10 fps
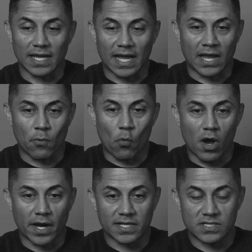Like, I can
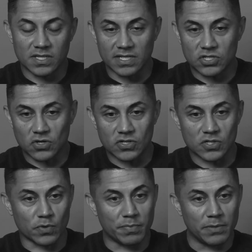walk into these
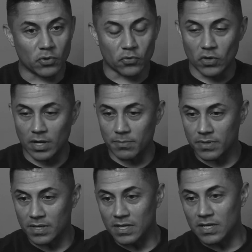churches where people grew up